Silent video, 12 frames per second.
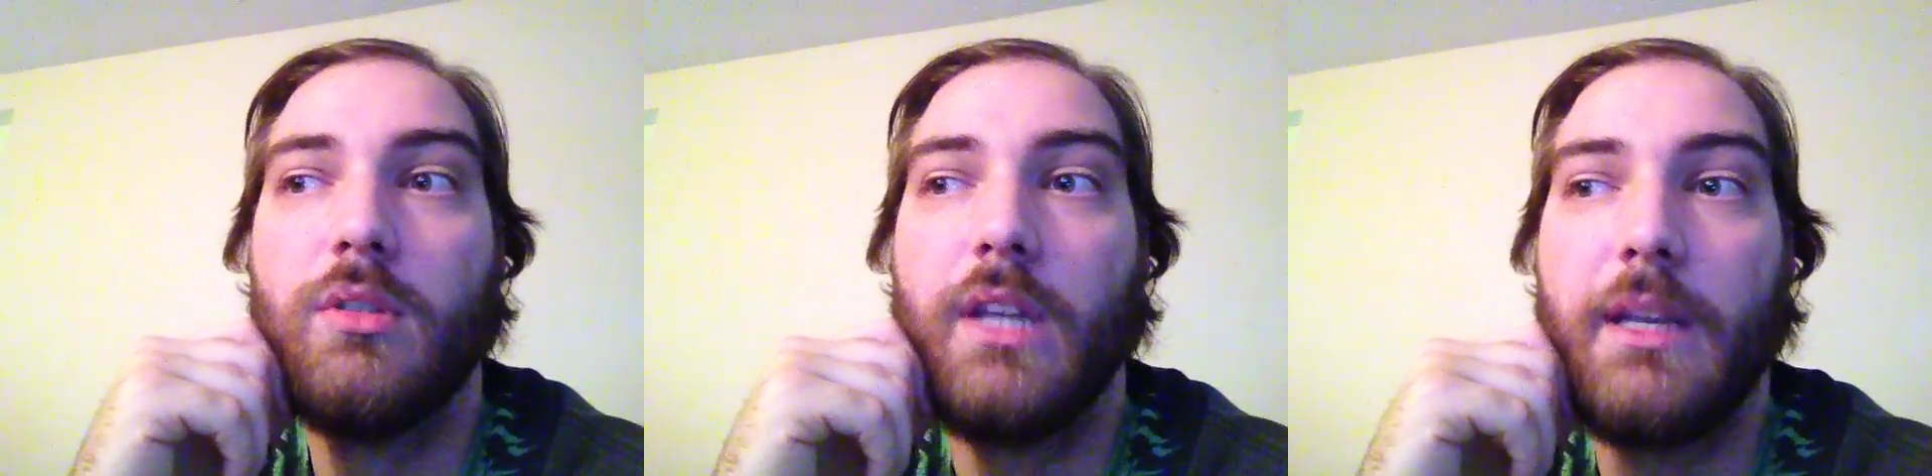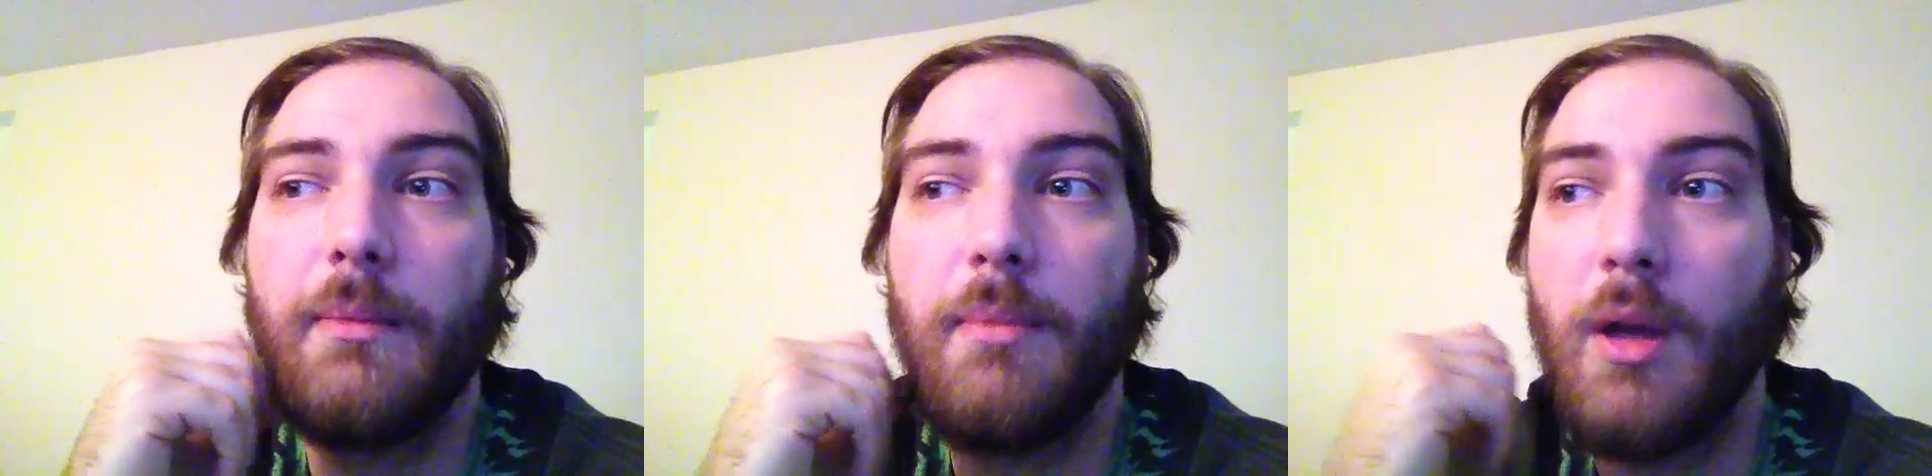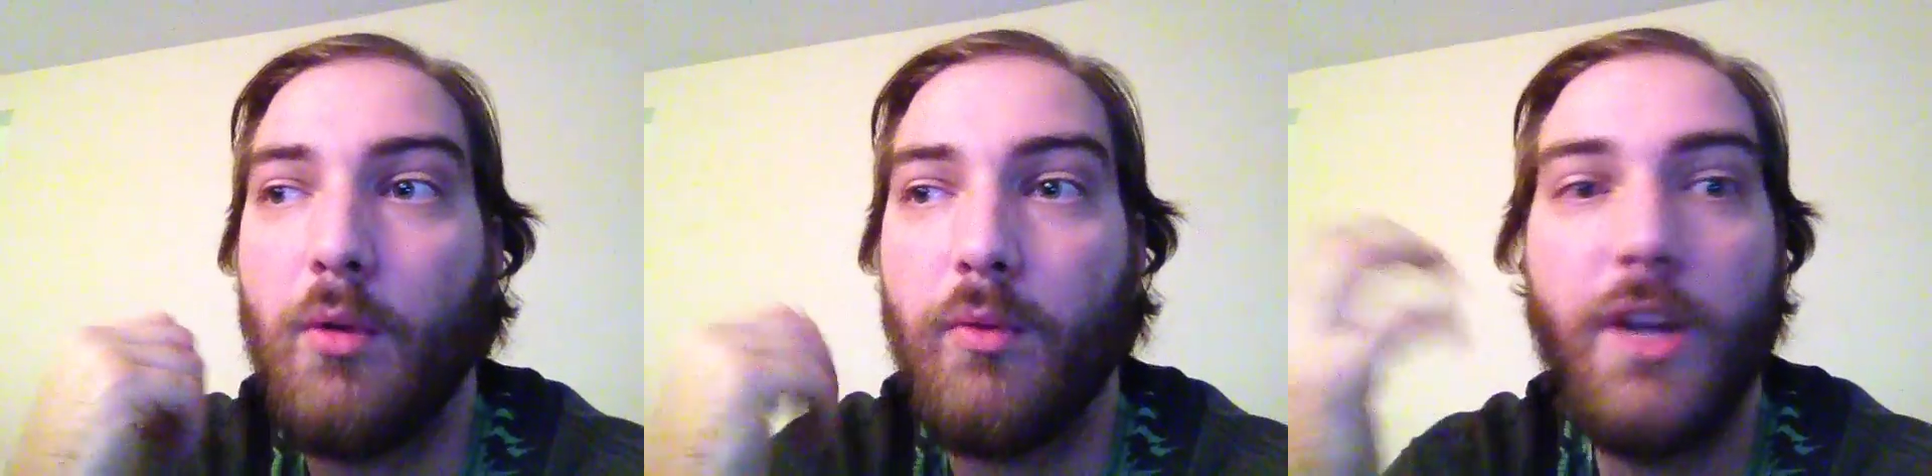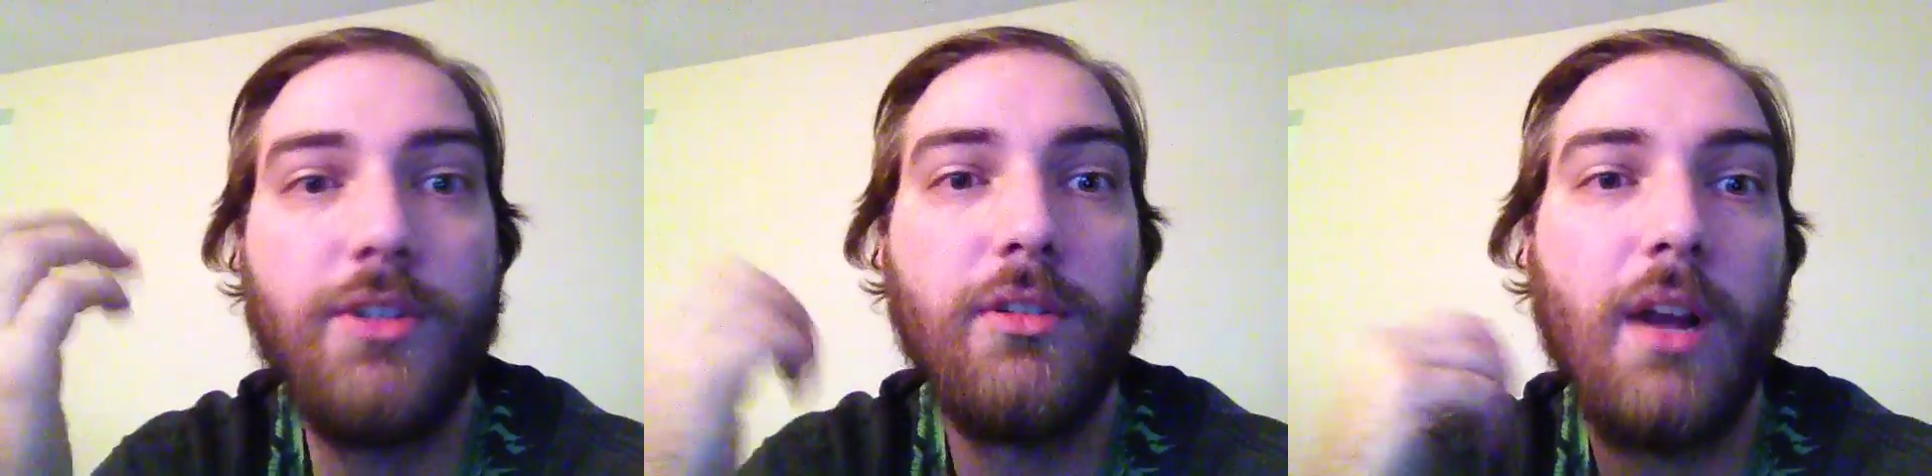like
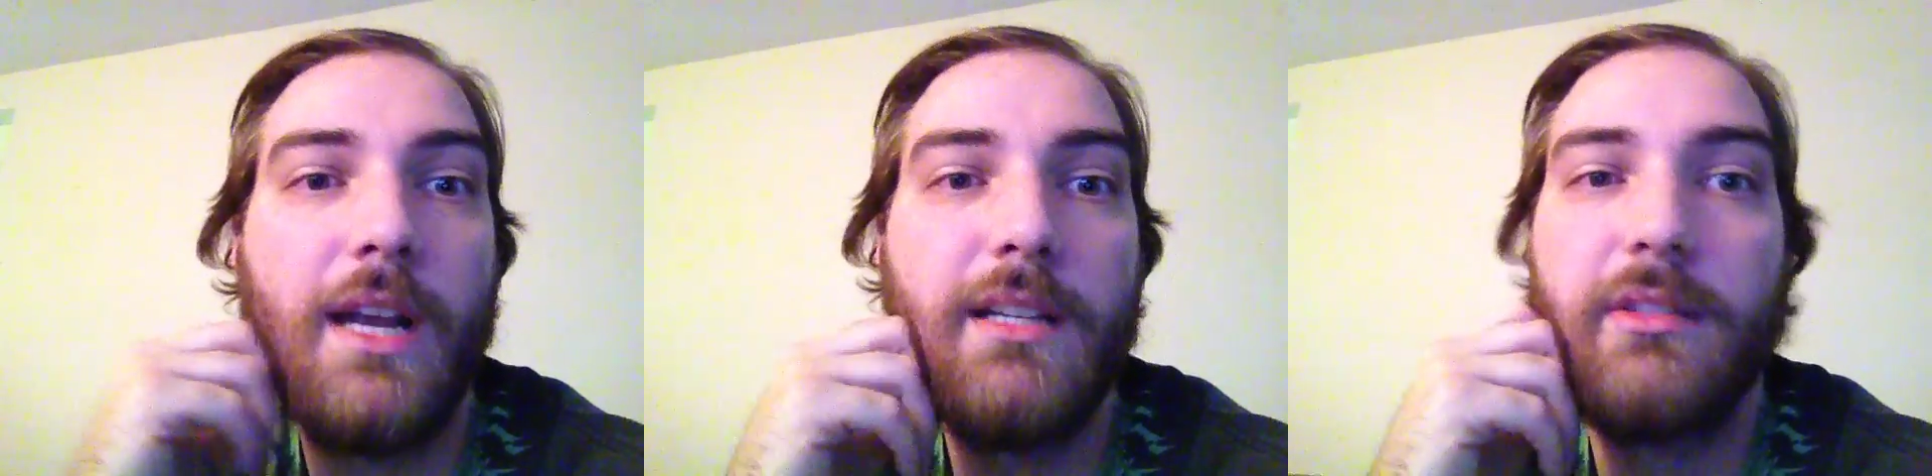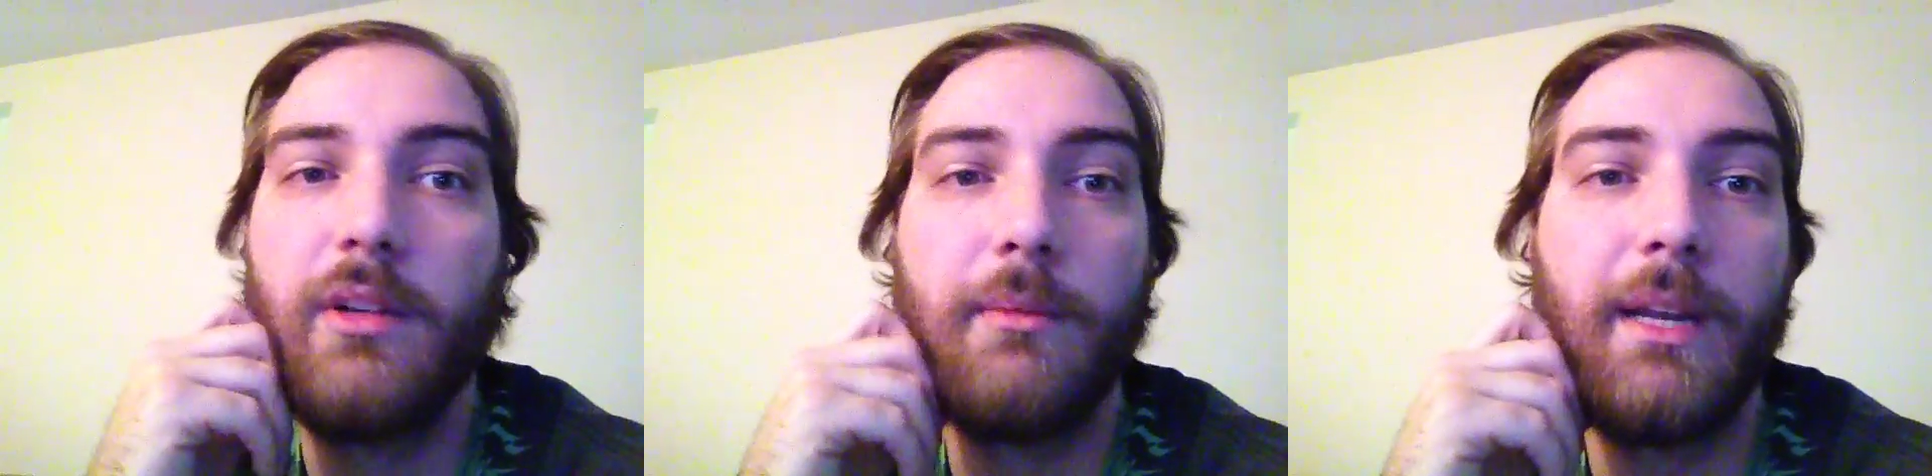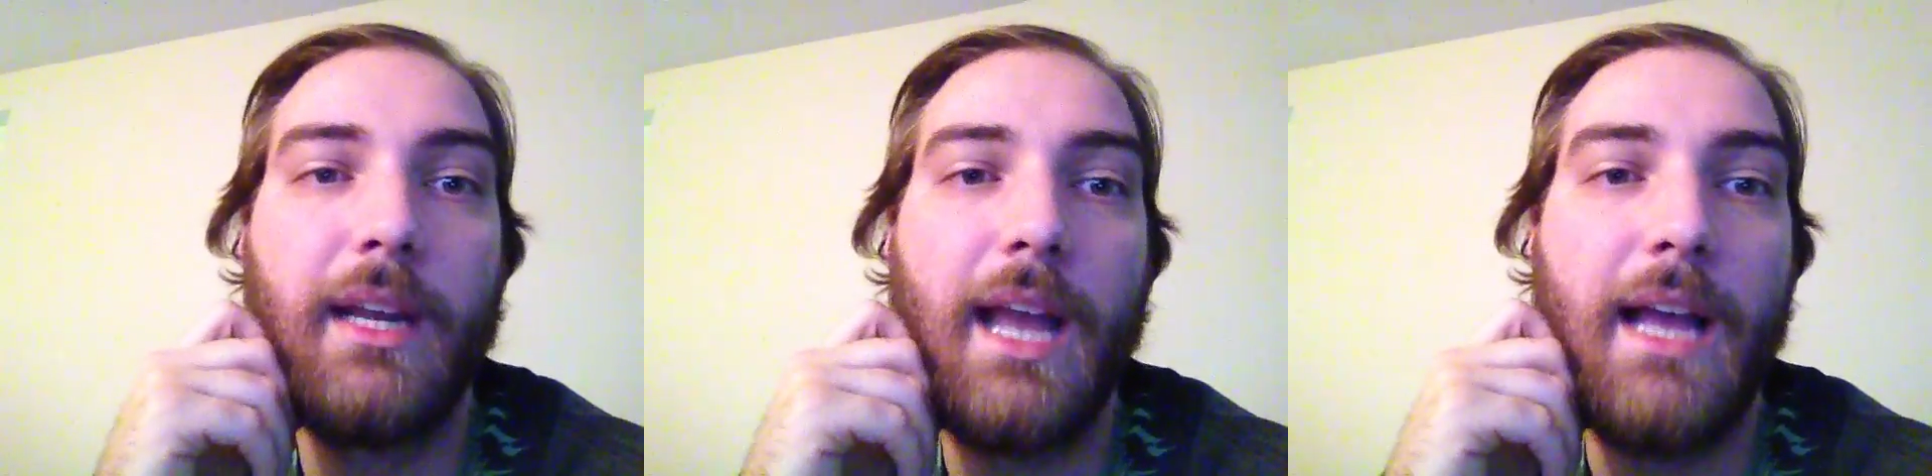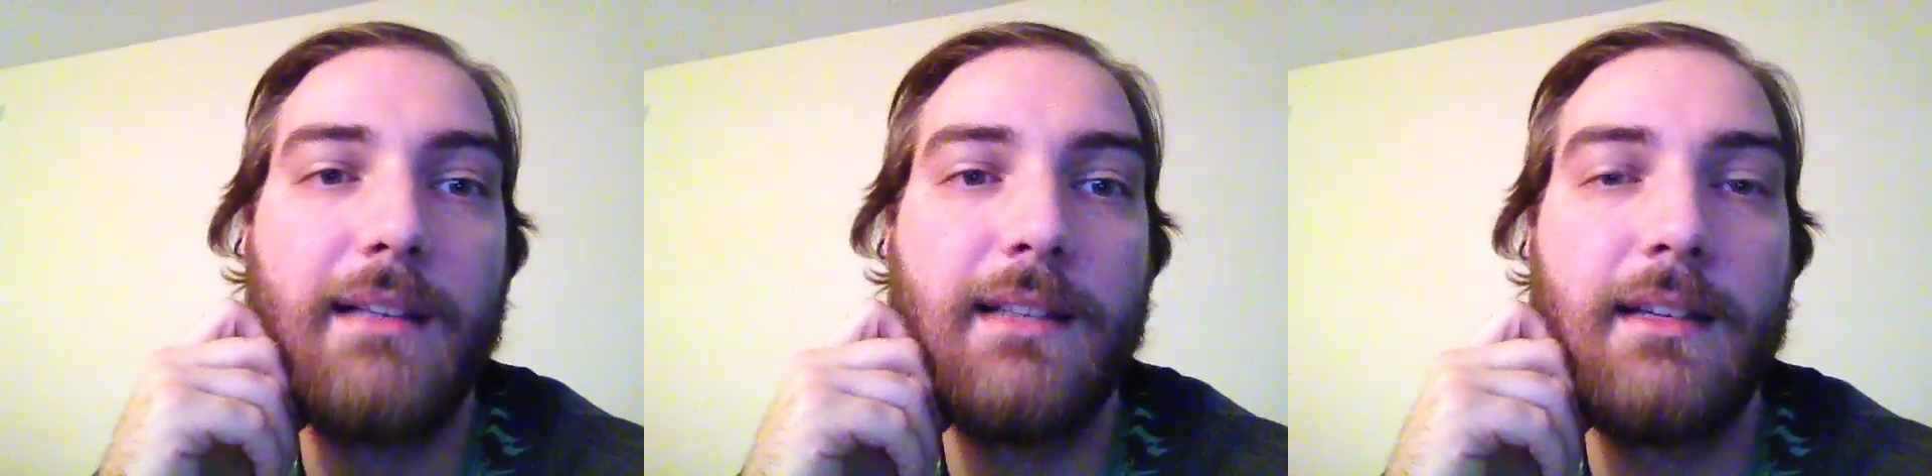res your ice, or I'm getting
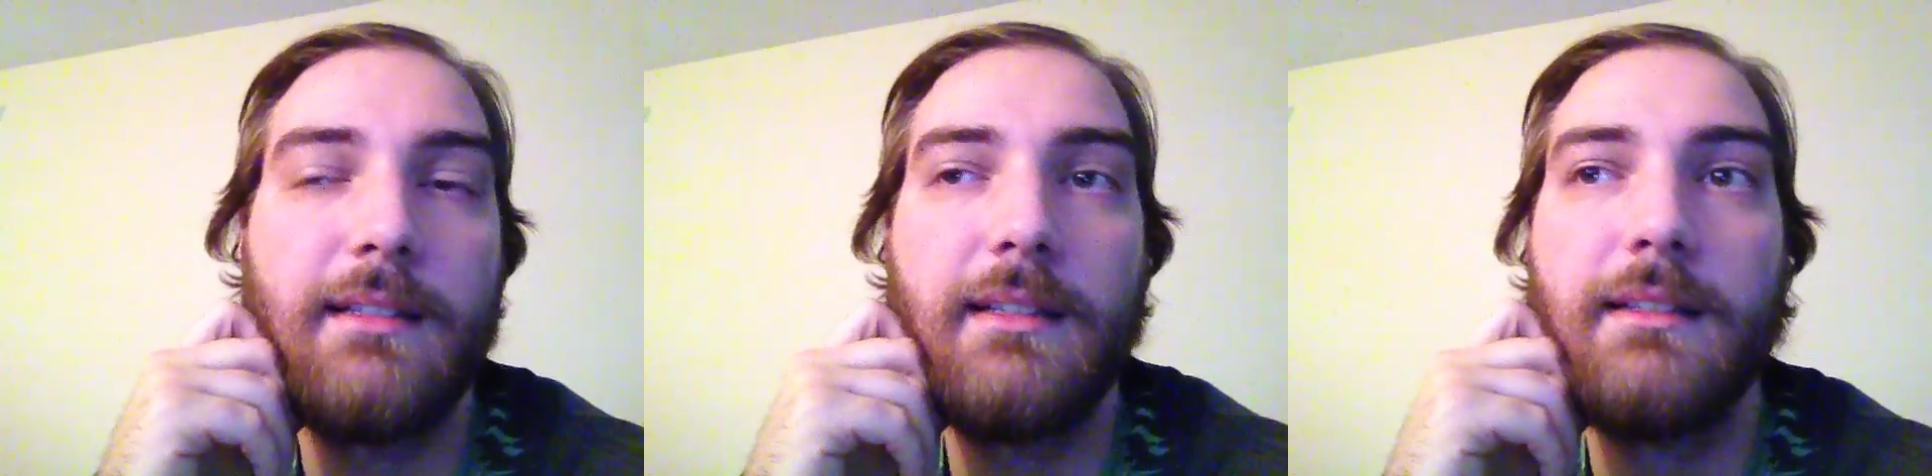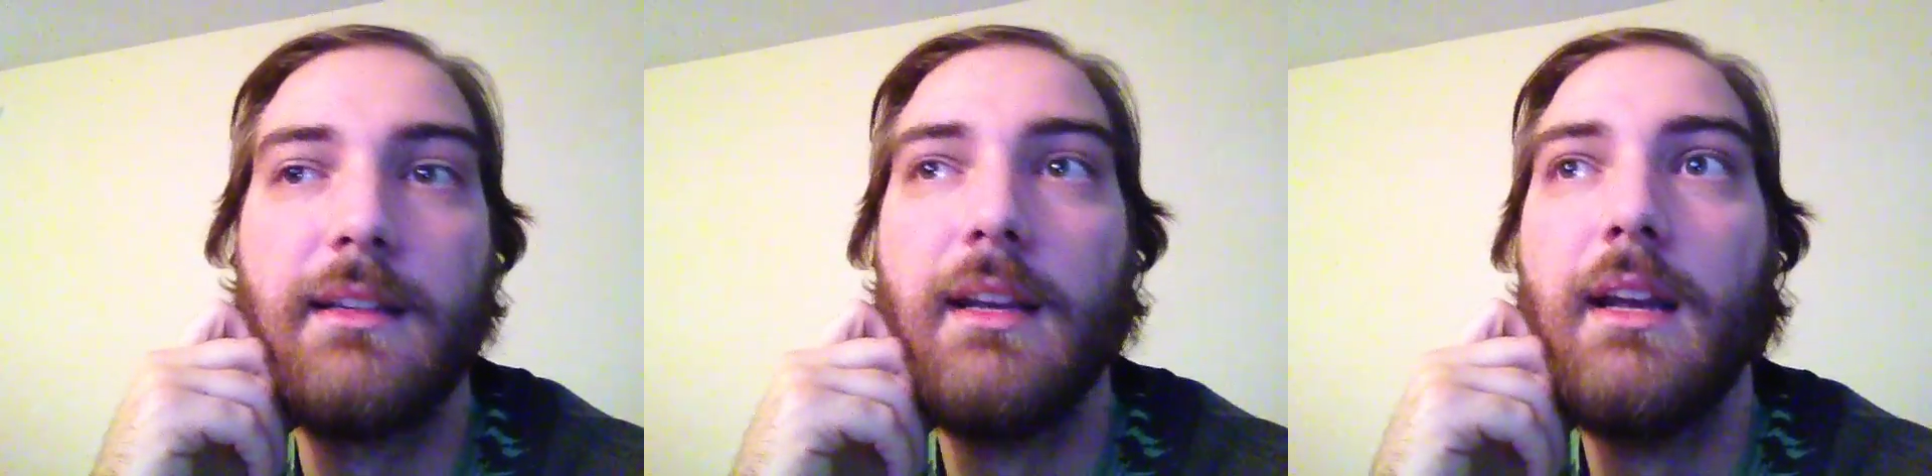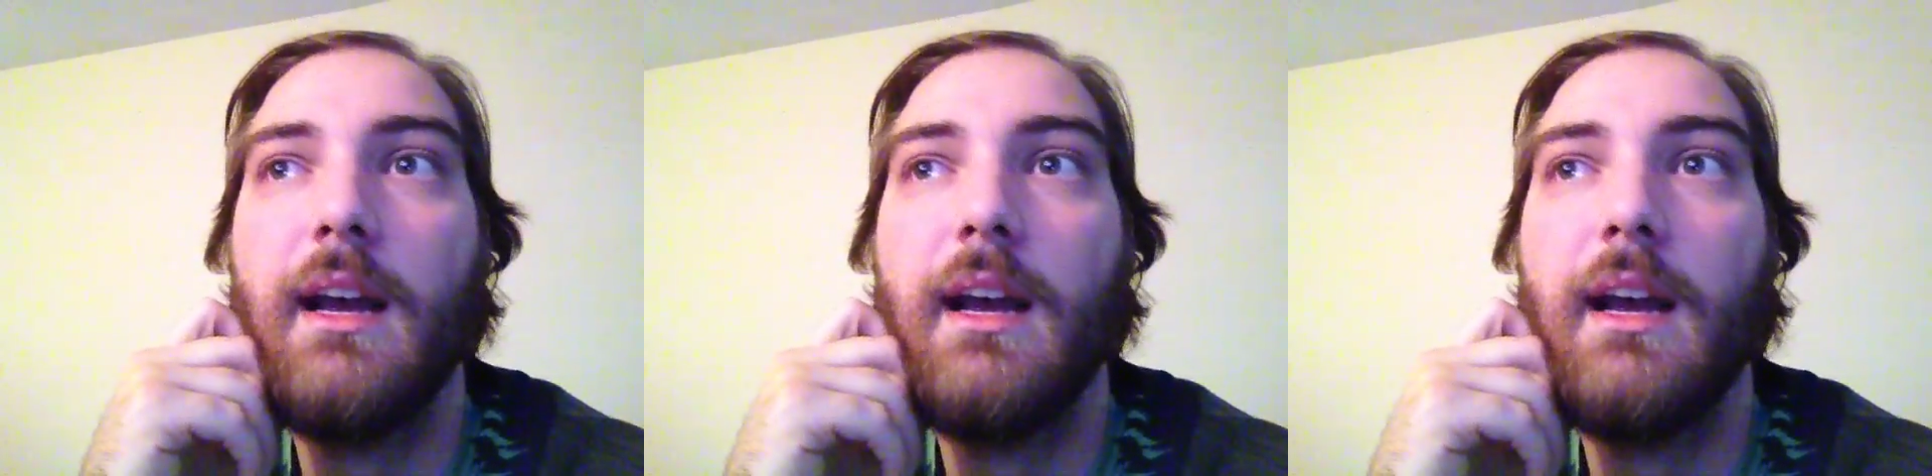accesses.